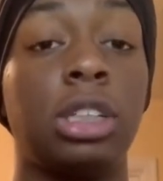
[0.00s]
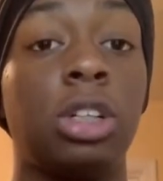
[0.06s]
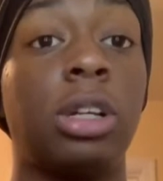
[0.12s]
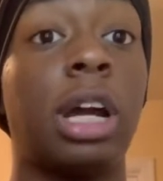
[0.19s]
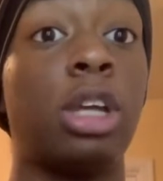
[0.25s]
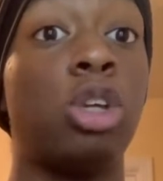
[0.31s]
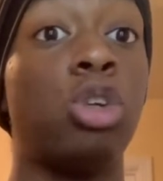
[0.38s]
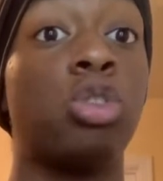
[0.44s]
You're
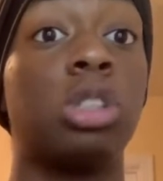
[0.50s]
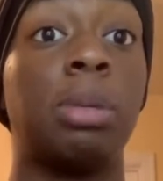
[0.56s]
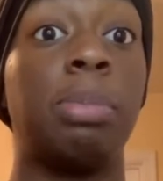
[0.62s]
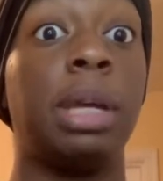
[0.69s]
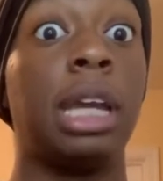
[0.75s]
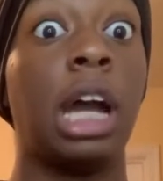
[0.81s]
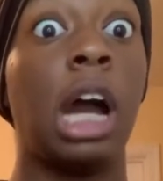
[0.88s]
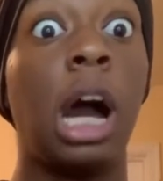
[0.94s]
not used to
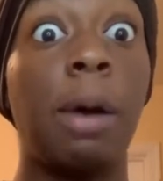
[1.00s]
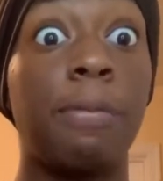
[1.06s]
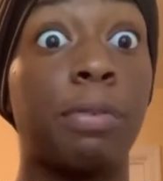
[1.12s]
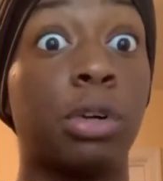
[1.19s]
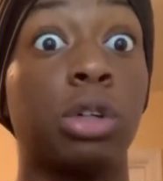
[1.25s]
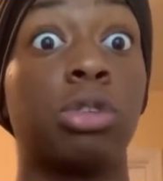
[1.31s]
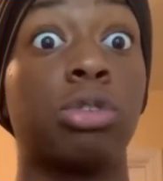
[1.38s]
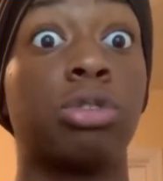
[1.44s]
being up
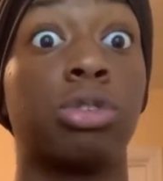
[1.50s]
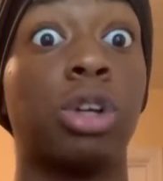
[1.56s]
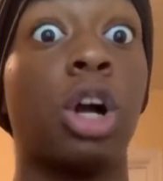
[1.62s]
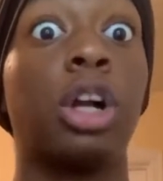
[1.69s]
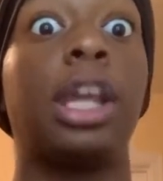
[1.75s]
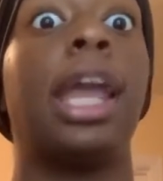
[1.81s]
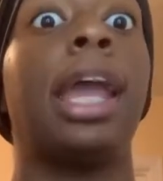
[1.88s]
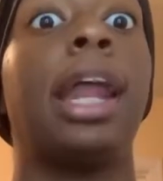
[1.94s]
for
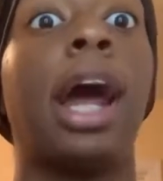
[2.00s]
38